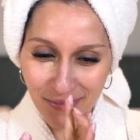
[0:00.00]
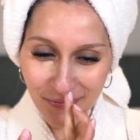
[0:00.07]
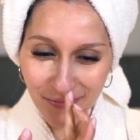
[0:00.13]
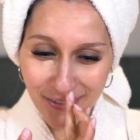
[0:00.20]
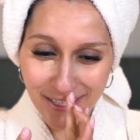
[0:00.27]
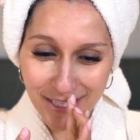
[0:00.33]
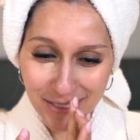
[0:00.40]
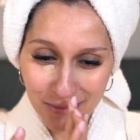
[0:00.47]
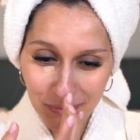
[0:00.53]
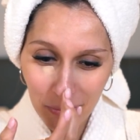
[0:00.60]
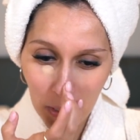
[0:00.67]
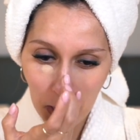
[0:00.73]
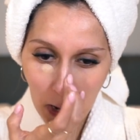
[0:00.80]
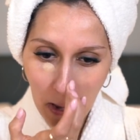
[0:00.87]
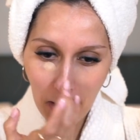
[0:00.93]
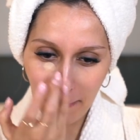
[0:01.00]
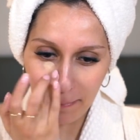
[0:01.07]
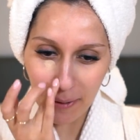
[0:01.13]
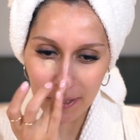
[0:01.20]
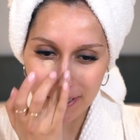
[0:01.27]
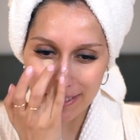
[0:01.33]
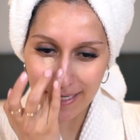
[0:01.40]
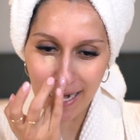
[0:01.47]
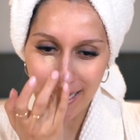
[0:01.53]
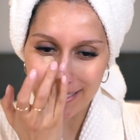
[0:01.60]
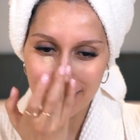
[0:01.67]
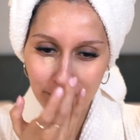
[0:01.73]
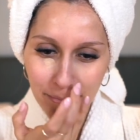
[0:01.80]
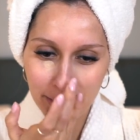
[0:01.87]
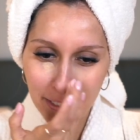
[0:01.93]
finish
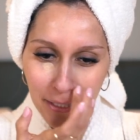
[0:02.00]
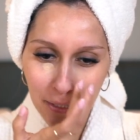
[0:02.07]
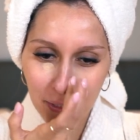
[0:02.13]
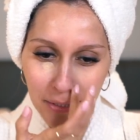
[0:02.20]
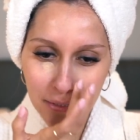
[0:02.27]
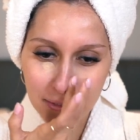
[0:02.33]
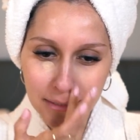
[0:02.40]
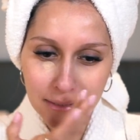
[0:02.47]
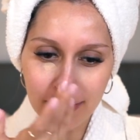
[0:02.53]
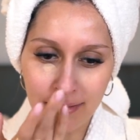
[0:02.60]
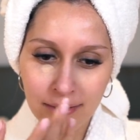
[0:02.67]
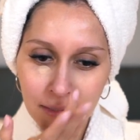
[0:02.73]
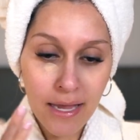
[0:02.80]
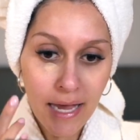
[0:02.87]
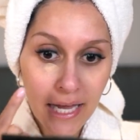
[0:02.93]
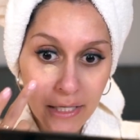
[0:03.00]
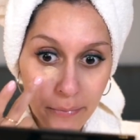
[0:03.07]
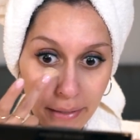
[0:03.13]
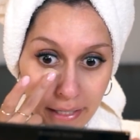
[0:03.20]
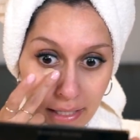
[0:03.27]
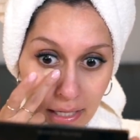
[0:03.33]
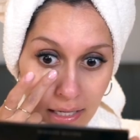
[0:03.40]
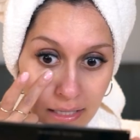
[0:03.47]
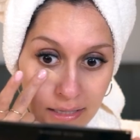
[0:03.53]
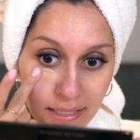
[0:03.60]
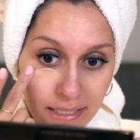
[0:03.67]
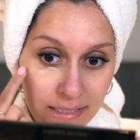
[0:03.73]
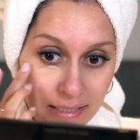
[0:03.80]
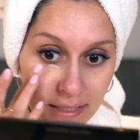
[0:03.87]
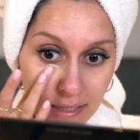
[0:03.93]
moisturizing my nose. Anyway, the
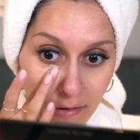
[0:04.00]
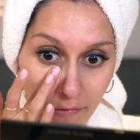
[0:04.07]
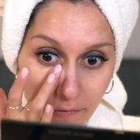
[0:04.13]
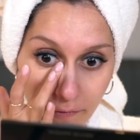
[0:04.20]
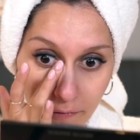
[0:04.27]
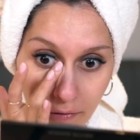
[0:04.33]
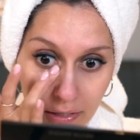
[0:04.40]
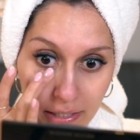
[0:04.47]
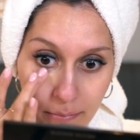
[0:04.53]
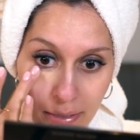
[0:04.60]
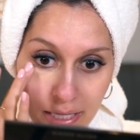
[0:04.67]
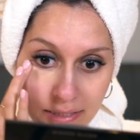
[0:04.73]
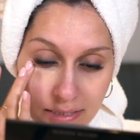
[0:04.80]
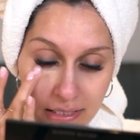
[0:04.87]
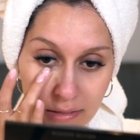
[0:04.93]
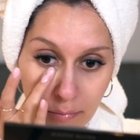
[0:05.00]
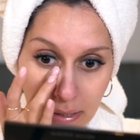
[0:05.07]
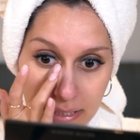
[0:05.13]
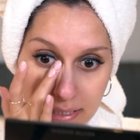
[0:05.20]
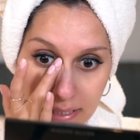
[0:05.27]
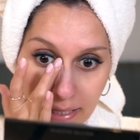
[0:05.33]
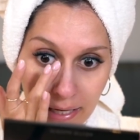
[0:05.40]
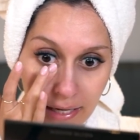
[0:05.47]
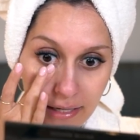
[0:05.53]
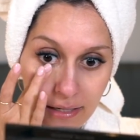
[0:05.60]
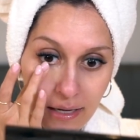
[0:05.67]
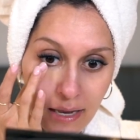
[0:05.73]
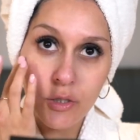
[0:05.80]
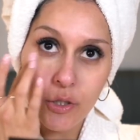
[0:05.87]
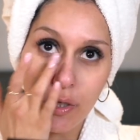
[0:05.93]
concealer fully melts into my skin.
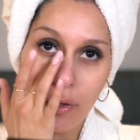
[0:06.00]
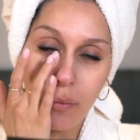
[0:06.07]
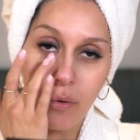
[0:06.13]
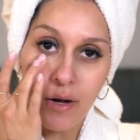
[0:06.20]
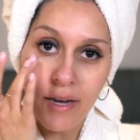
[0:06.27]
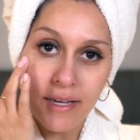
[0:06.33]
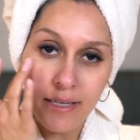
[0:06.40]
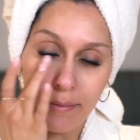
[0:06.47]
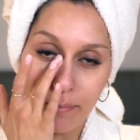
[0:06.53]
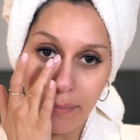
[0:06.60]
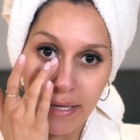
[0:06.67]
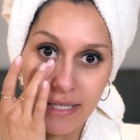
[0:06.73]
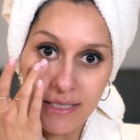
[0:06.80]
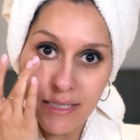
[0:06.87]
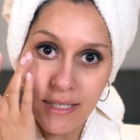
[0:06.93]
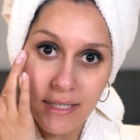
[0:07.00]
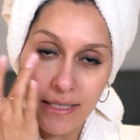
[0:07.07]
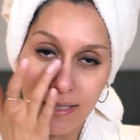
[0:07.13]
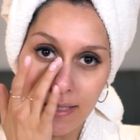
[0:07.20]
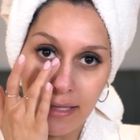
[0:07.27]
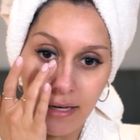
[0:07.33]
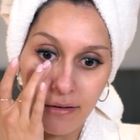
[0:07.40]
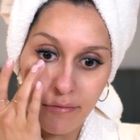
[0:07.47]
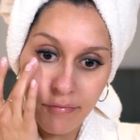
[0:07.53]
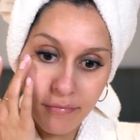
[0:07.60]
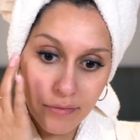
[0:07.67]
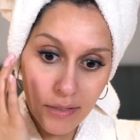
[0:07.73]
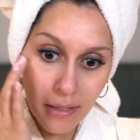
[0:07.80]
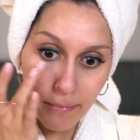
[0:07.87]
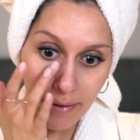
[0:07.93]
You know what I basically love
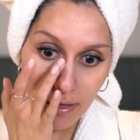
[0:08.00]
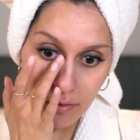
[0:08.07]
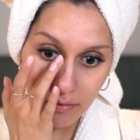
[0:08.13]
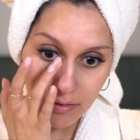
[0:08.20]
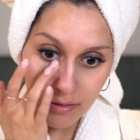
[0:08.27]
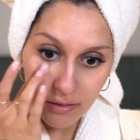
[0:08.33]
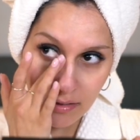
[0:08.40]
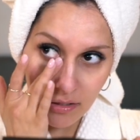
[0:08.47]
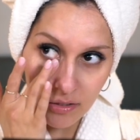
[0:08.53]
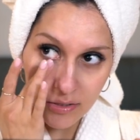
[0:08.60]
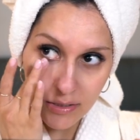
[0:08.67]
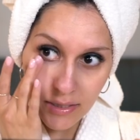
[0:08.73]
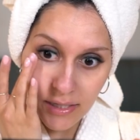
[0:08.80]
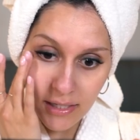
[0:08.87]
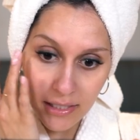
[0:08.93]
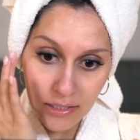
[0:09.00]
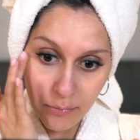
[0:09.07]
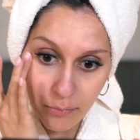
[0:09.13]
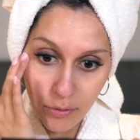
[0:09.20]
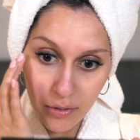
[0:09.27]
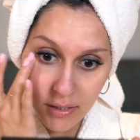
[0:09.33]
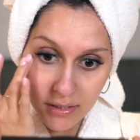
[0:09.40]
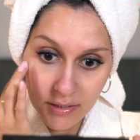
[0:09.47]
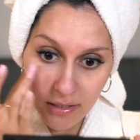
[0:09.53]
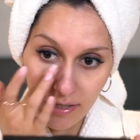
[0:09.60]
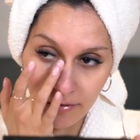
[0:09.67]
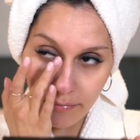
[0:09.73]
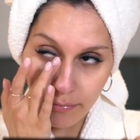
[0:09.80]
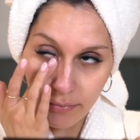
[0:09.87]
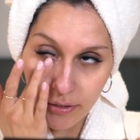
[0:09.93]
about the Glossier and the products that
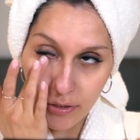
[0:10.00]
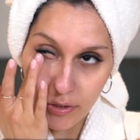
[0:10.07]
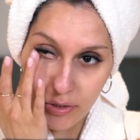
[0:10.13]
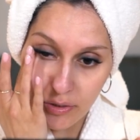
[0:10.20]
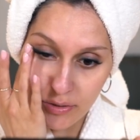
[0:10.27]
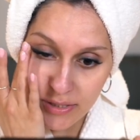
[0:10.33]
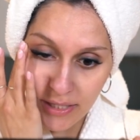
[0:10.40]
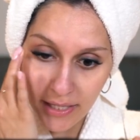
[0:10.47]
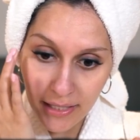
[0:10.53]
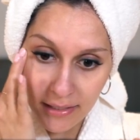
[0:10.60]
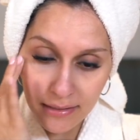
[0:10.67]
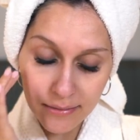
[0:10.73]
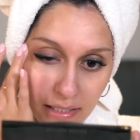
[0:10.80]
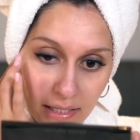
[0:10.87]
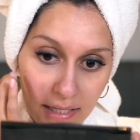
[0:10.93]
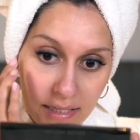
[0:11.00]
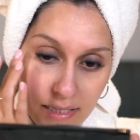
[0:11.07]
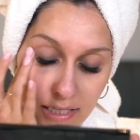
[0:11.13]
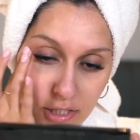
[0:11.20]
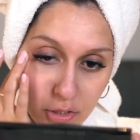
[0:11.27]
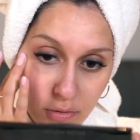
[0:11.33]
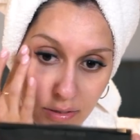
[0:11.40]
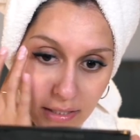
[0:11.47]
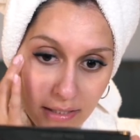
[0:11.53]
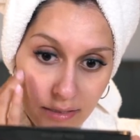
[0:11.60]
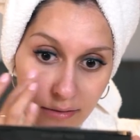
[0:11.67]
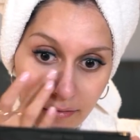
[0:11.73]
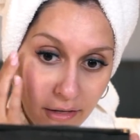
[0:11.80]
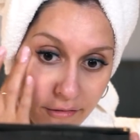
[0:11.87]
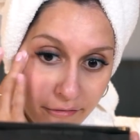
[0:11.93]
I've been using? It literally
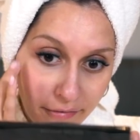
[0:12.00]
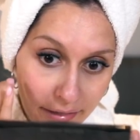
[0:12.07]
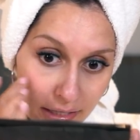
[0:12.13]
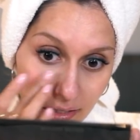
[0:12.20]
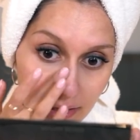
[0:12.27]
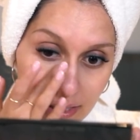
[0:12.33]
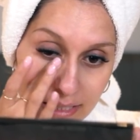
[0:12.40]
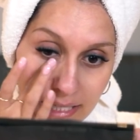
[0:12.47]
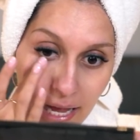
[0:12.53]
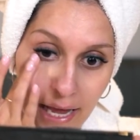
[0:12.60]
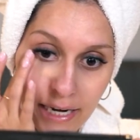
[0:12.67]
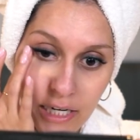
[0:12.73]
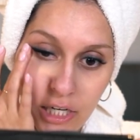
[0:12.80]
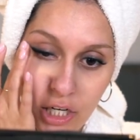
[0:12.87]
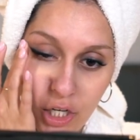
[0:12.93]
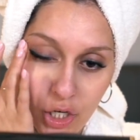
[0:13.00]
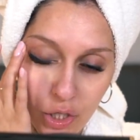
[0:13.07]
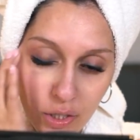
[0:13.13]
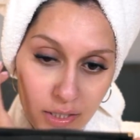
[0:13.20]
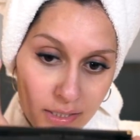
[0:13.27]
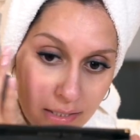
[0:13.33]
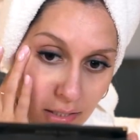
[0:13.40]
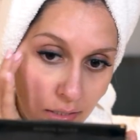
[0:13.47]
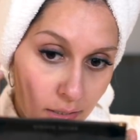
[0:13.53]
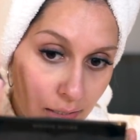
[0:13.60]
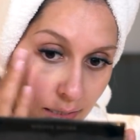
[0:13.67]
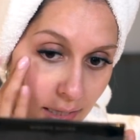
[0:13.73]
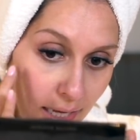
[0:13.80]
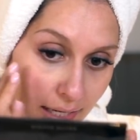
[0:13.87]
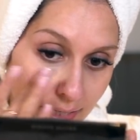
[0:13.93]
feels and looks
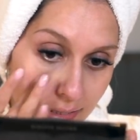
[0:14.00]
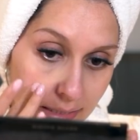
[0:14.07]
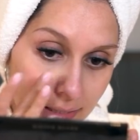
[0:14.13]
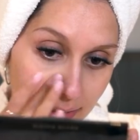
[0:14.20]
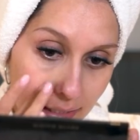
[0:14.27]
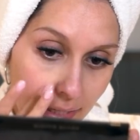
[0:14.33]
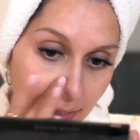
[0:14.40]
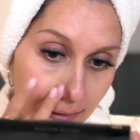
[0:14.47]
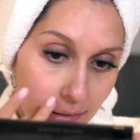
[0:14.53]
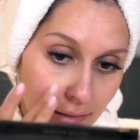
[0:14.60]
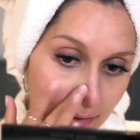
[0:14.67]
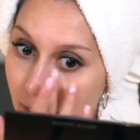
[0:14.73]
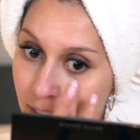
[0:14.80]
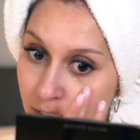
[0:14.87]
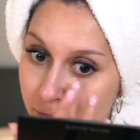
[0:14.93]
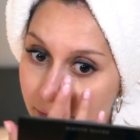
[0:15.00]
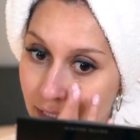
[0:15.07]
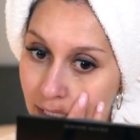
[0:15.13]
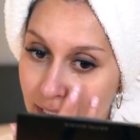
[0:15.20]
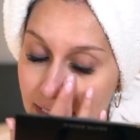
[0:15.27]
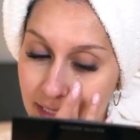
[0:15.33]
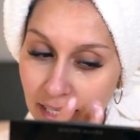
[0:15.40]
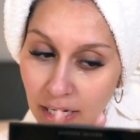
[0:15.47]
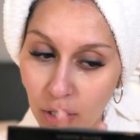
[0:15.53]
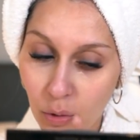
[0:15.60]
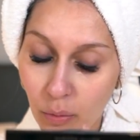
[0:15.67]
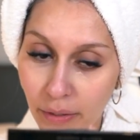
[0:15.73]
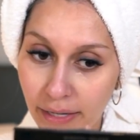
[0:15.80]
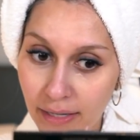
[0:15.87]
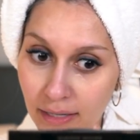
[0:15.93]
like skin, and it really is that
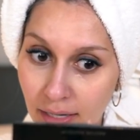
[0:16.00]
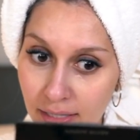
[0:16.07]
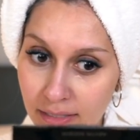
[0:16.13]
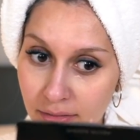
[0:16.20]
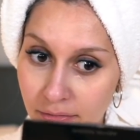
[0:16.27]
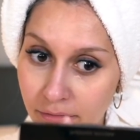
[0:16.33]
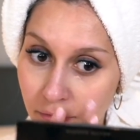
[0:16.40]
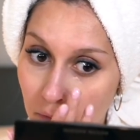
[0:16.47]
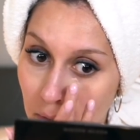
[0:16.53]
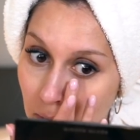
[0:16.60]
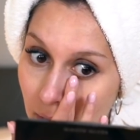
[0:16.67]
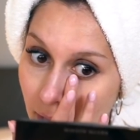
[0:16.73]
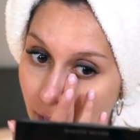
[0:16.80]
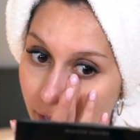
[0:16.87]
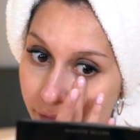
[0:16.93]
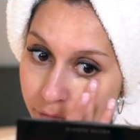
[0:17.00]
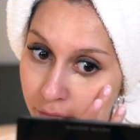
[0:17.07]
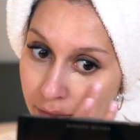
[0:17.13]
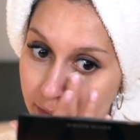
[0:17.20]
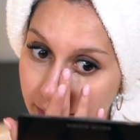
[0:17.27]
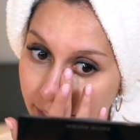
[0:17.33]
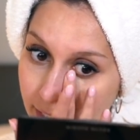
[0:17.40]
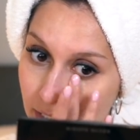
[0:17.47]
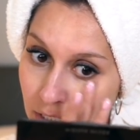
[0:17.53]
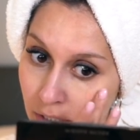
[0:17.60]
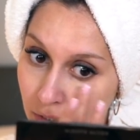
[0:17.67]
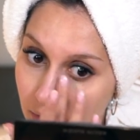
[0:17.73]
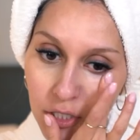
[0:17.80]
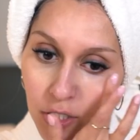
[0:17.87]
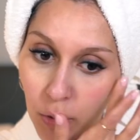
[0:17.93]
quick kind of everyday
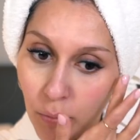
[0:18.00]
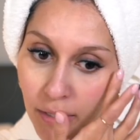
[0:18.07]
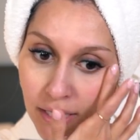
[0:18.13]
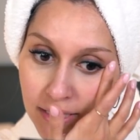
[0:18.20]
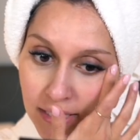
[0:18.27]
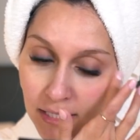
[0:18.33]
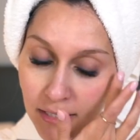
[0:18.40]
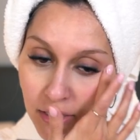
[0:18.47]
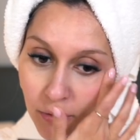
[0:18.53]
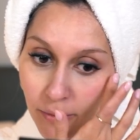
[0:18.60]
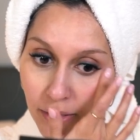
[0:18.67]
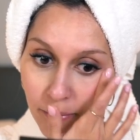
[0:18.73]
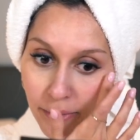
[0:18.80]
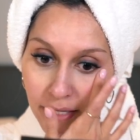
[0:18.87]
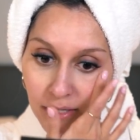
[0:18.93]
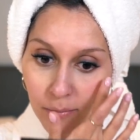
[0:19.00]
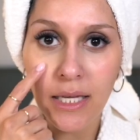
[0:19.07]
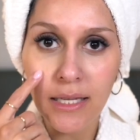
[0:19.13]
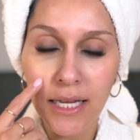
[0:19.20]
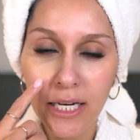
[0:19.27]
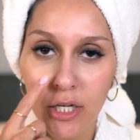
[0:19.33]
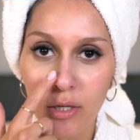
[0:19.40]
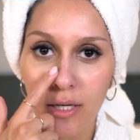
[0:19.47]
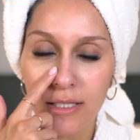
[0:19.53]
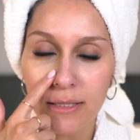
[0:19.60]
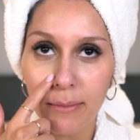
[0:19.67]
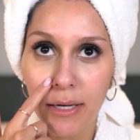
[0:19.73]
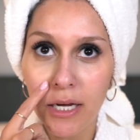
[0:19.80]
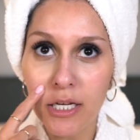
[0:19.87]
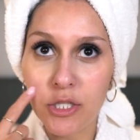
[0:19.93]
look. No one can tell that you're wearing makeup. Like, look under
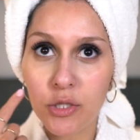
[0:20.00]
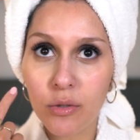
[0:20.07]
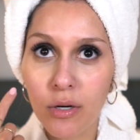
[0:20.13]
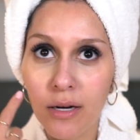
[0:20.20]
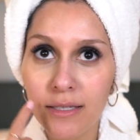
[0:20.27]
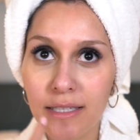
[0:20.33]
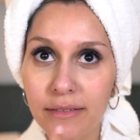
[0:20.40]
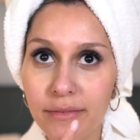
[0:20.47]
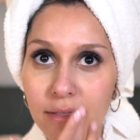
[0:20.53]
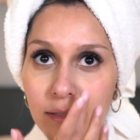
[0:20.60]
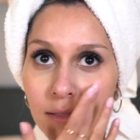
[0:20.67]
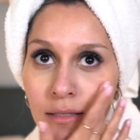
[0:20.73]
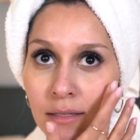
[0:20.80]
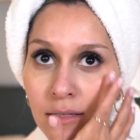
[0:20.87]
my eyes, you can't even